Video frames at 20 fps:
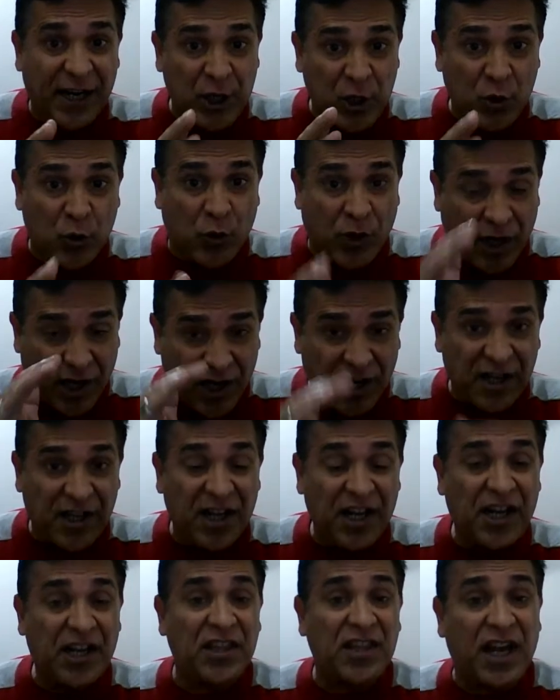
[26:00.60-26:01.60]
you
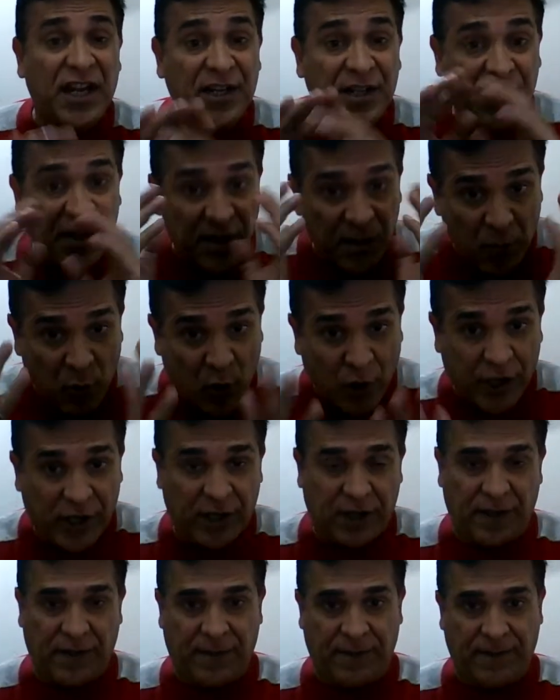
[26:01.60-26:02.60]
currently in that
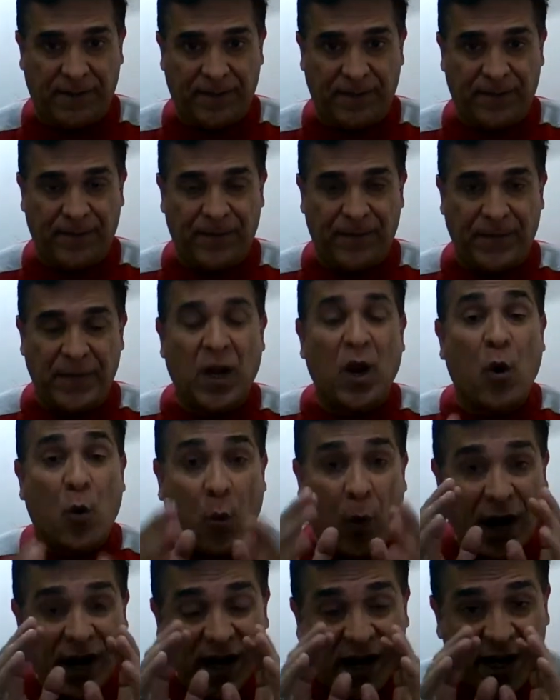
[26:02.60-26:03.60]
turmoil,
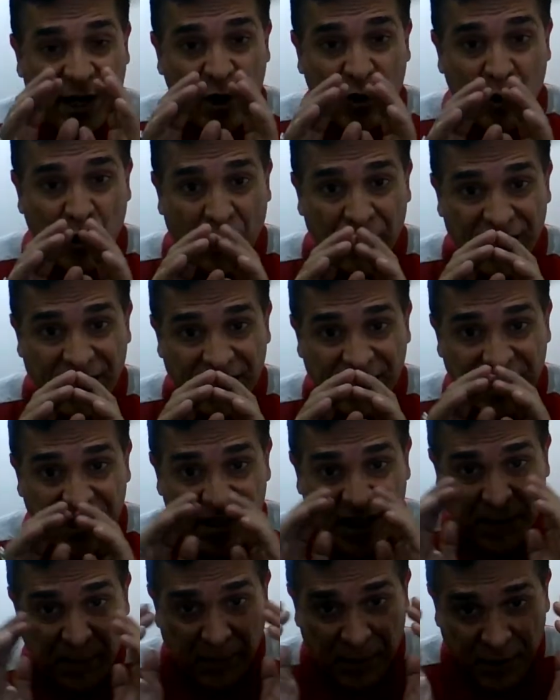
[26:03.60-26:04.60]
why are you not getting
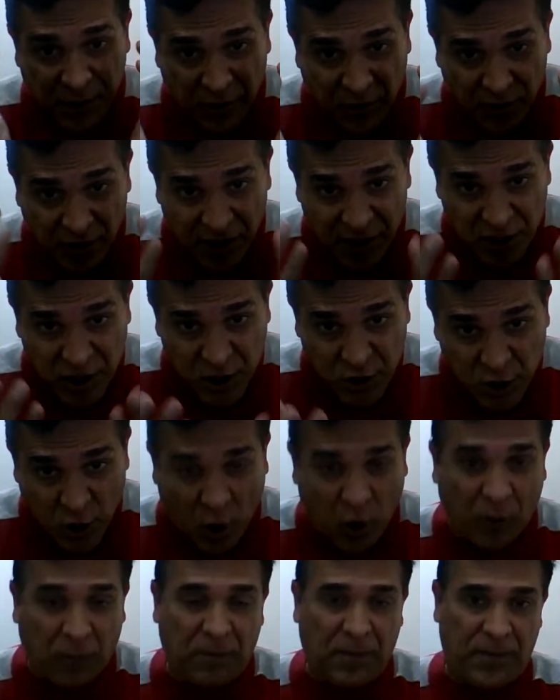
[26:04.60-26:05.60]
that particular
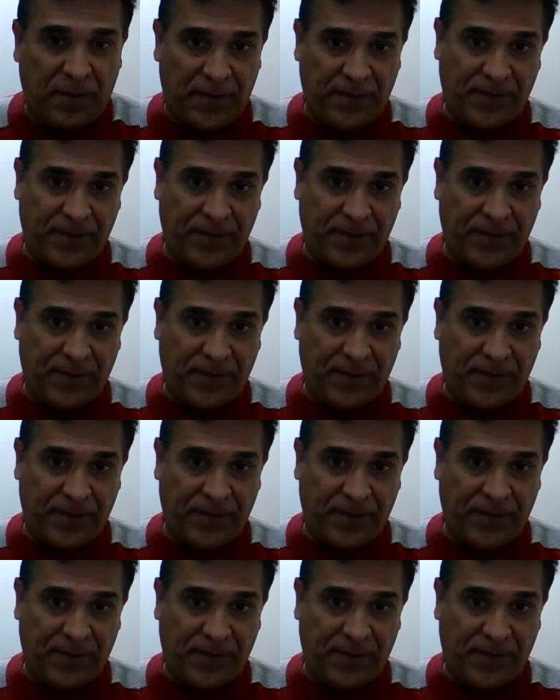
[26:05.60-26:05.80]
job,